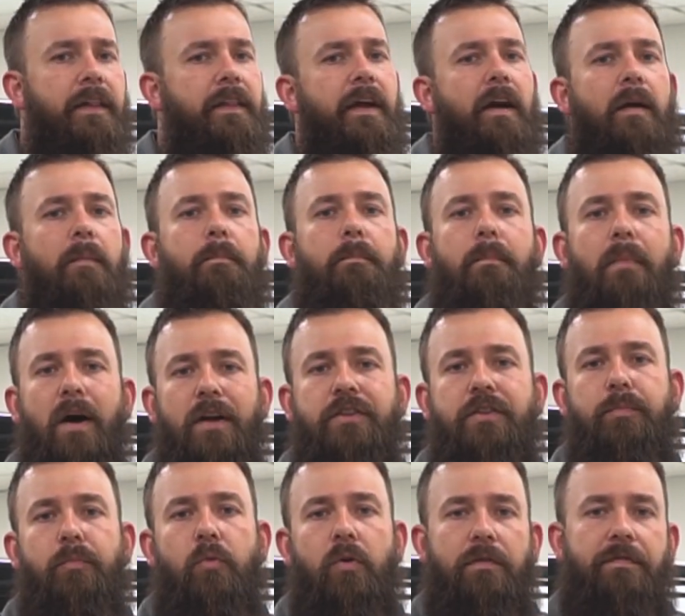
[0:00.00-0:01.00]
They are
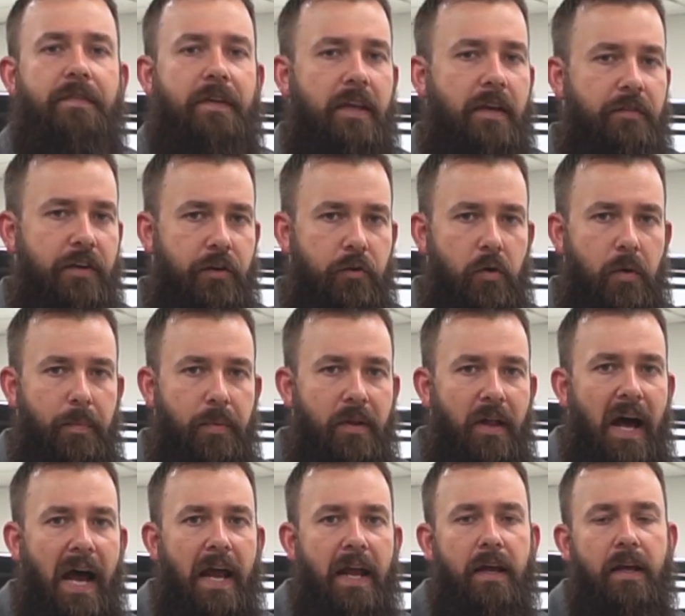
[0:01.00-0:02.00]
much more forgiving to
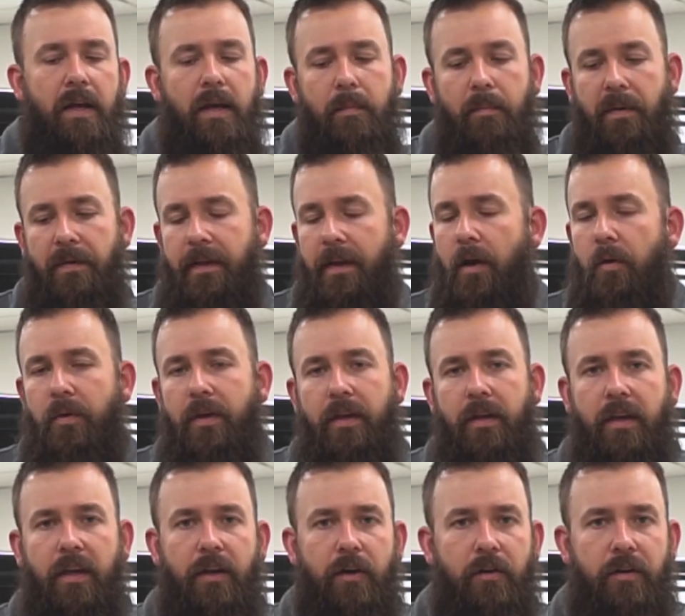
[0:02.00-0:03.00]
apply, but they don't
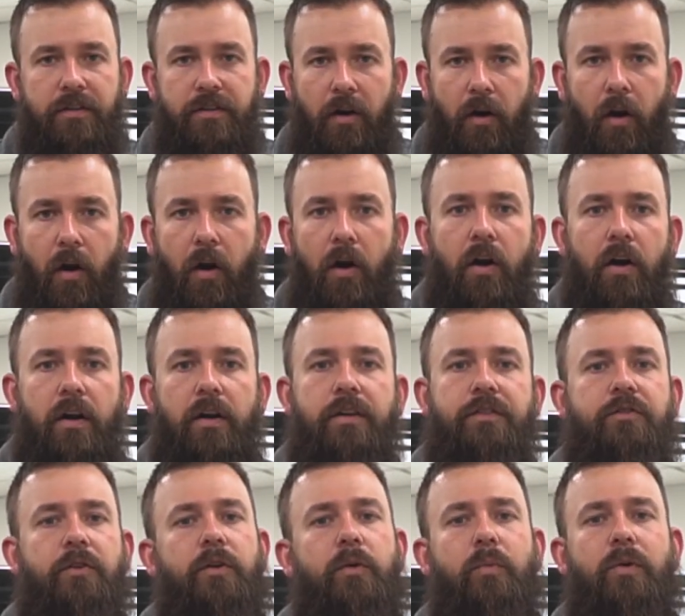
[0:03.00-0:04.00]
cure as
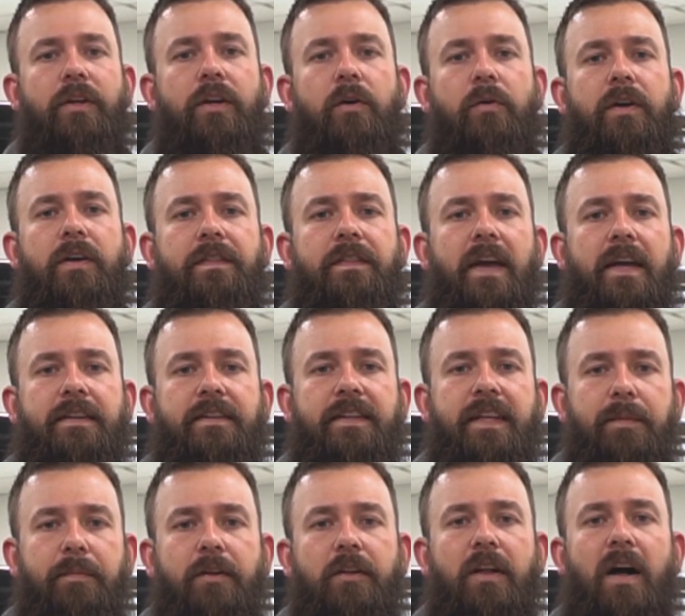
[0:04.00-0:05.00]
hard, so you really don't get that
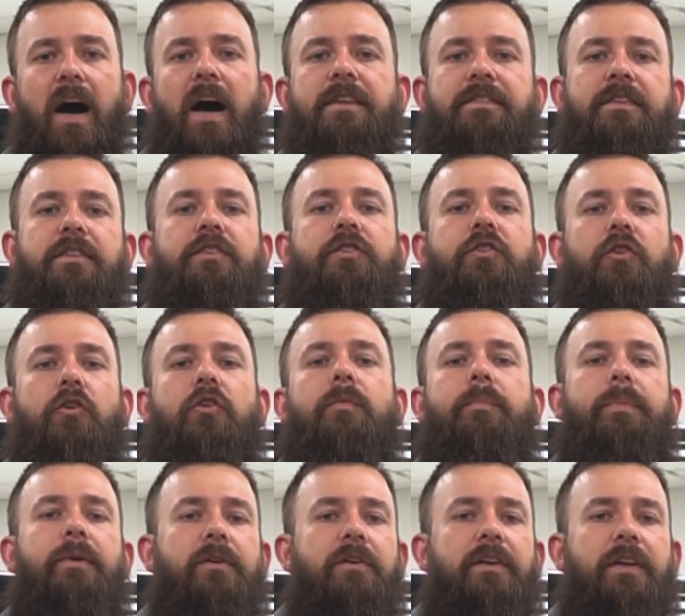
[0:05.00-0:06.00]
deep gloss and
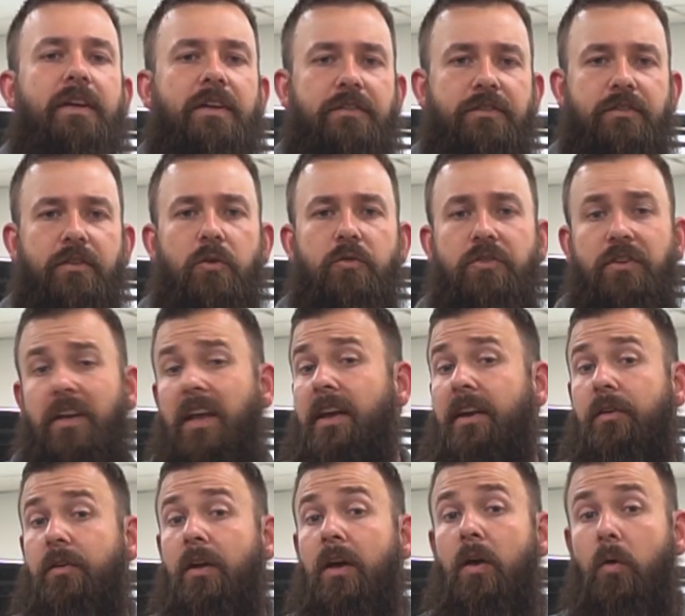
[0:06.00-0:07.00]
durability
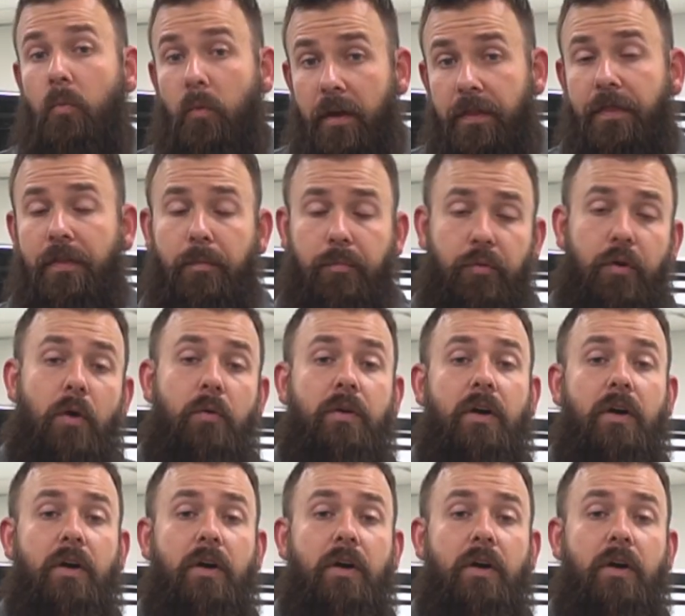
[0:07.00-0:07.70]
associated with the pro